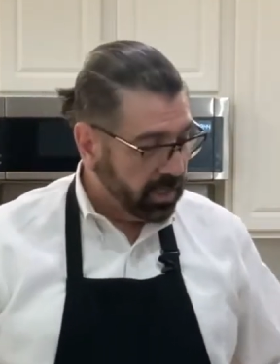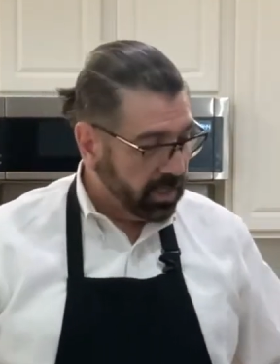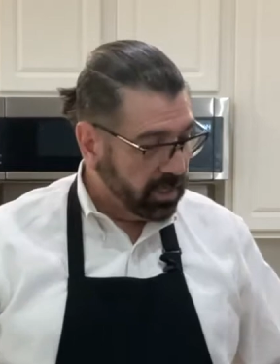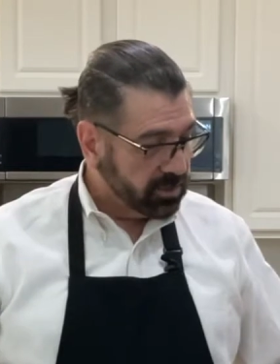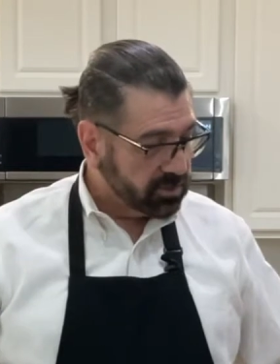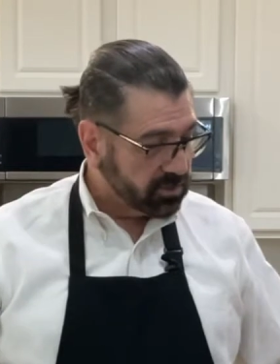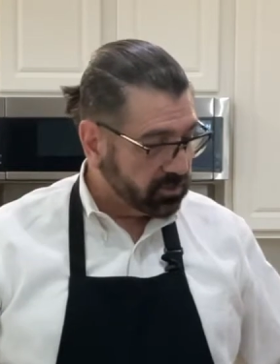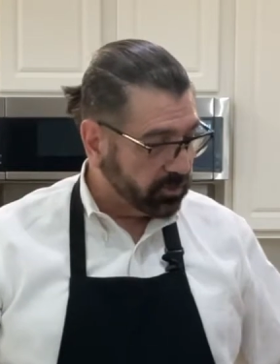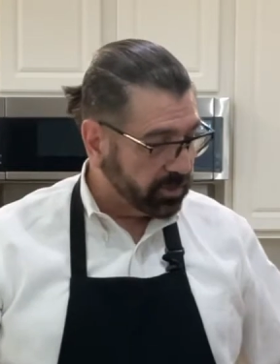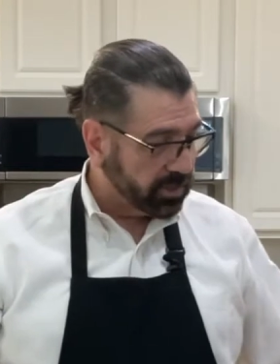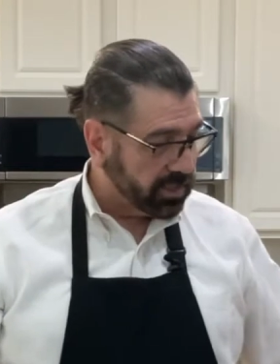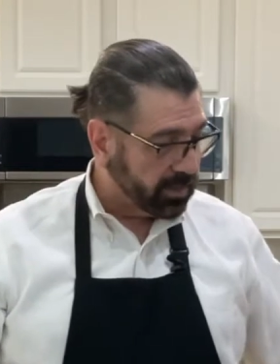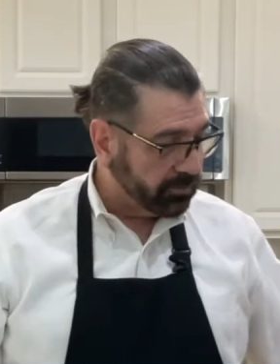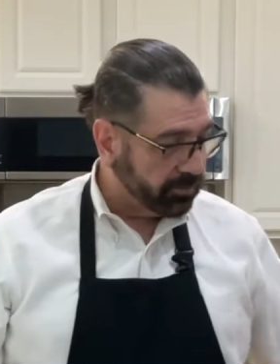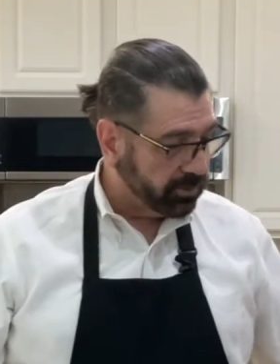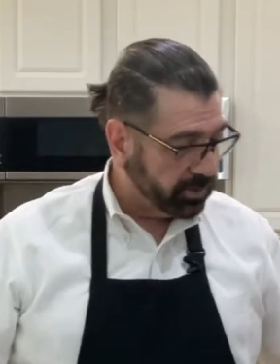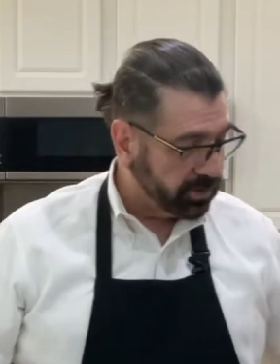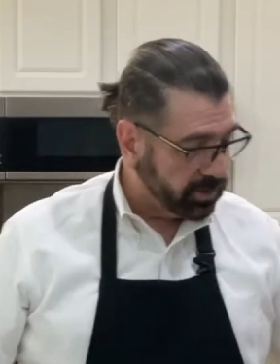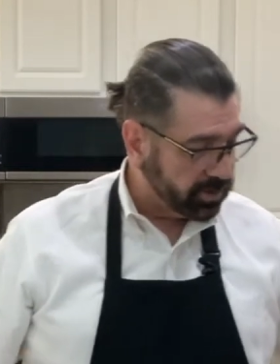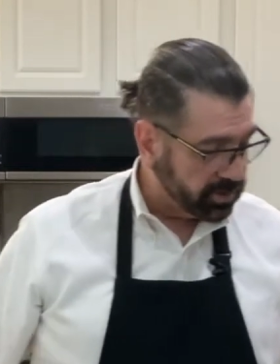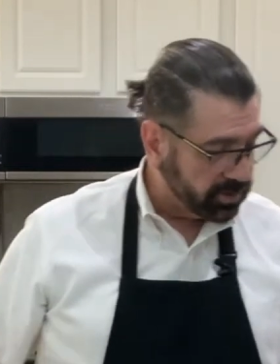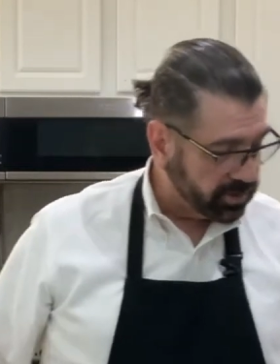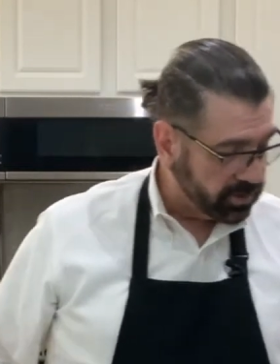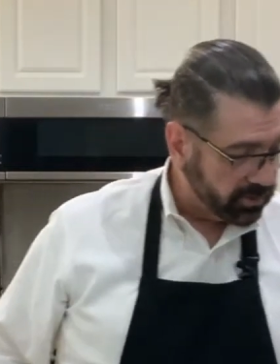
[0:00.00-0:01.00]
So what I'm going
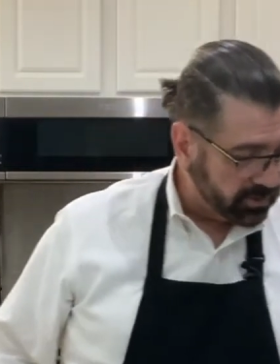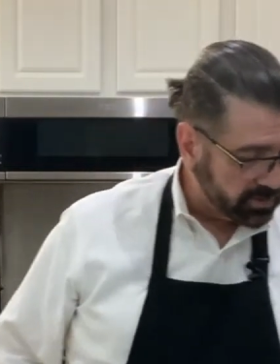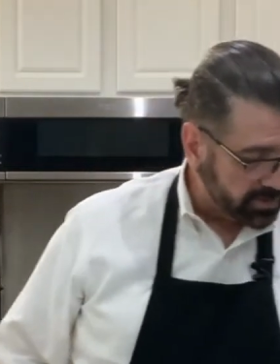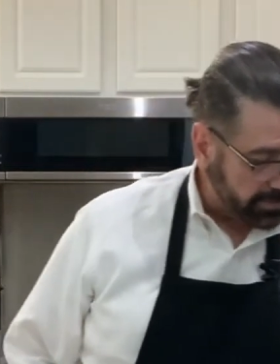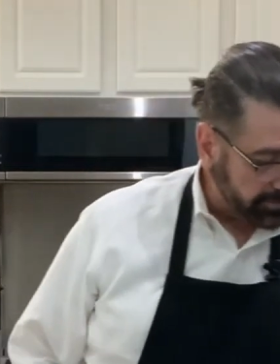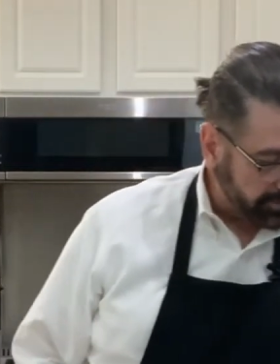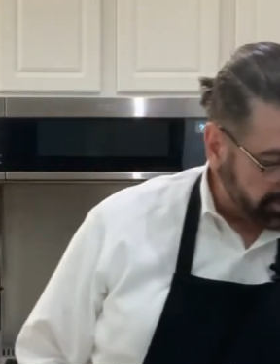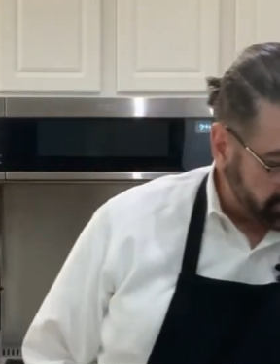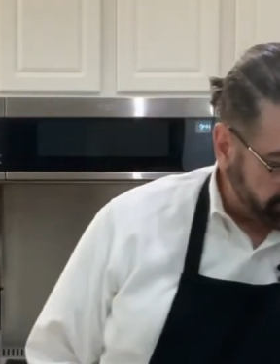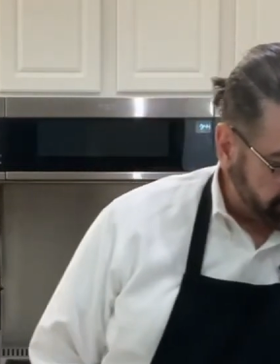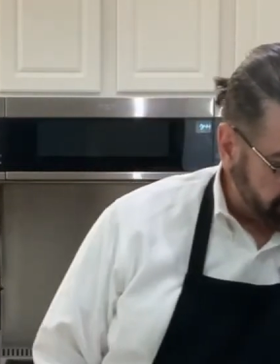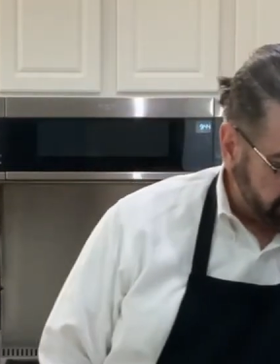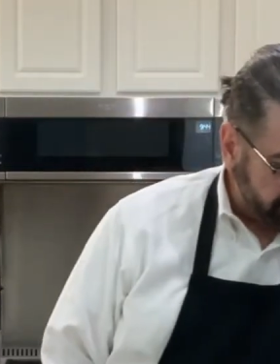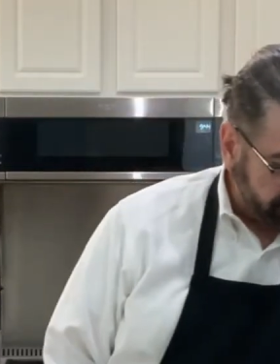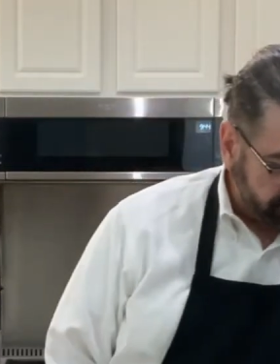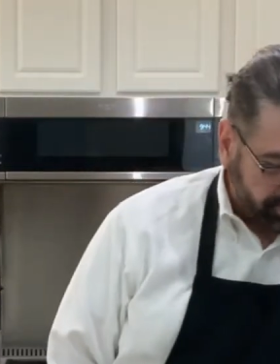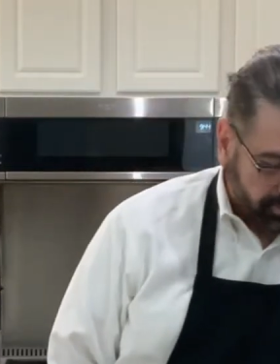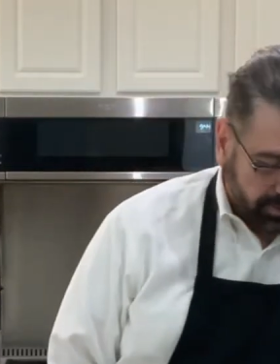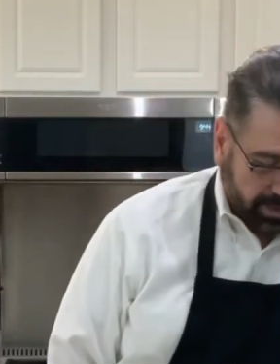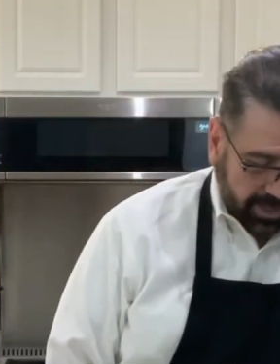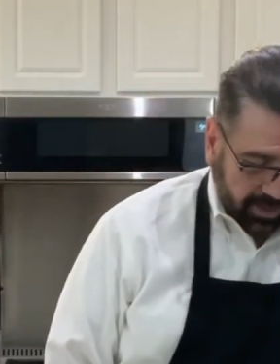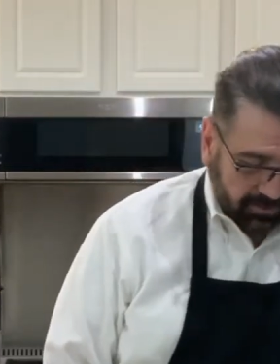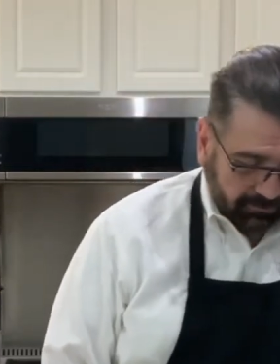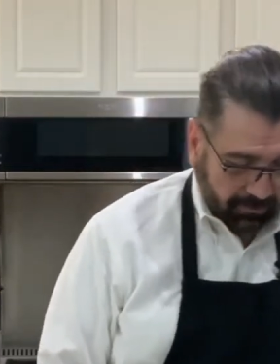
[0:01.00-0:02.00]
to do is I'm going to
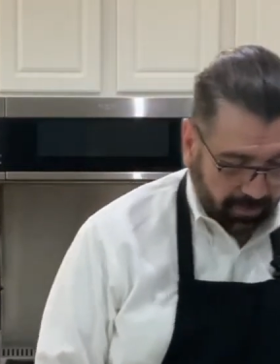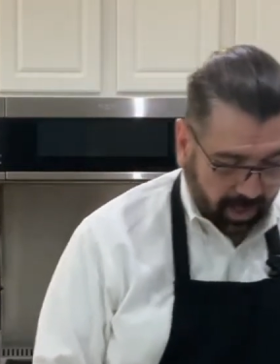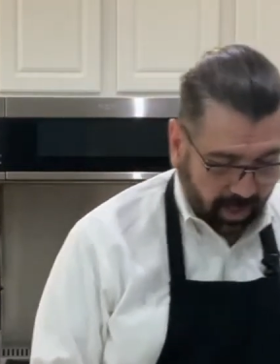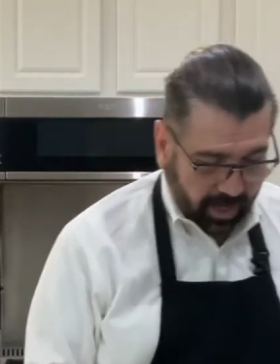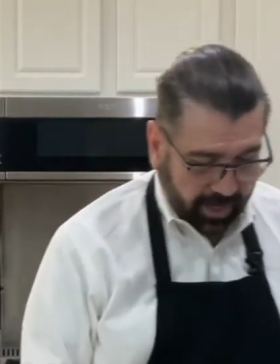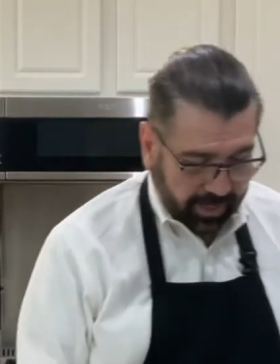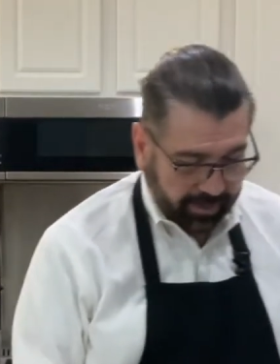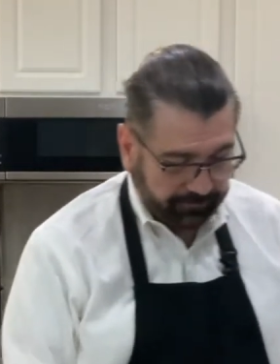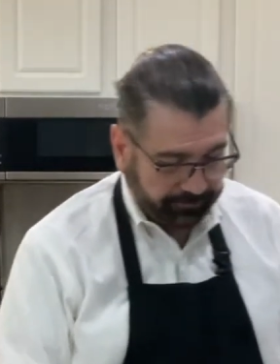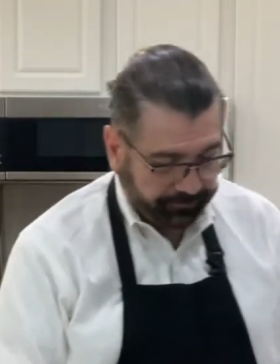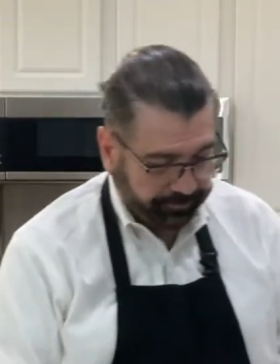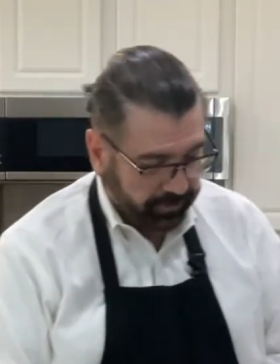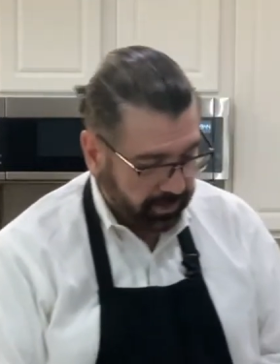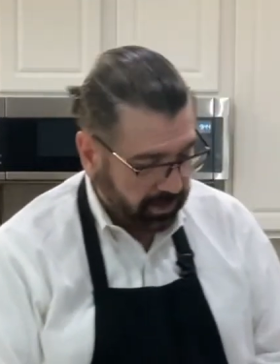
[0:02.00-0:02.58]
measure out my